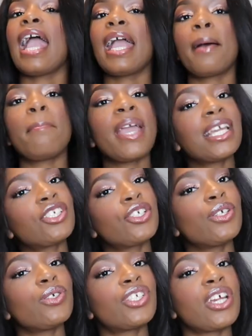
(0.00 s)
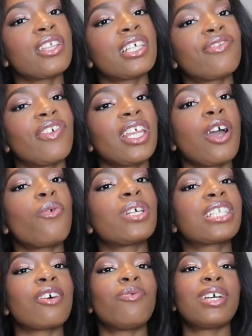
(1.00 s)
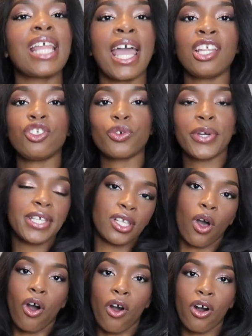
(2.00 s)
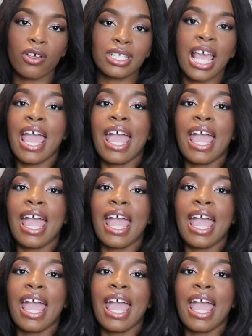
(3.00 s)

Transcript: And make sure you share this video with someone that enjoys hauls